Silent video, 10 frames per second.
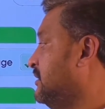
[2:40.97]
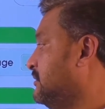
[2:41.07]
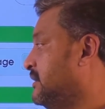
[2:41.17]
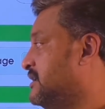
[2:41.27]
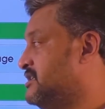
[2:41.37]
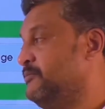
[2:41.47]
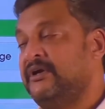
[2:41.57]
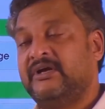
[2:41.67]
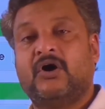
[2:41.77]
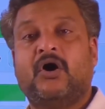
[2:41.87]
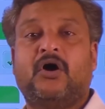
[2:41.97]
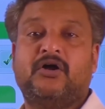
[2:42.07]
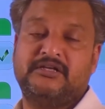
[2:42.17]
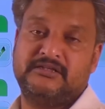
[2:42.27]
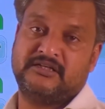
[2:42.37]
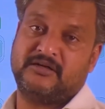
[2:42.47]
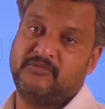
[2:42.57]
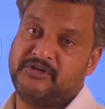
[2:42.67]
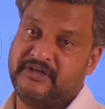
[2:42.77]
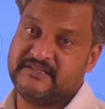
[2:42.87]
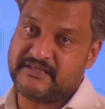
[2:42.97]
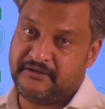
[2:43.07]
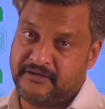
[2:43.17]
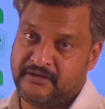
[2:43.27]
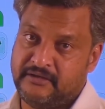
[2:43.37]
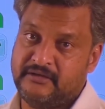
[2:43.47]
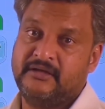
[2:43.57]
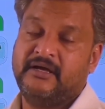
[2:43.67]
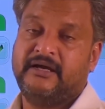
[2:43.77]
There is a big hall in the community center,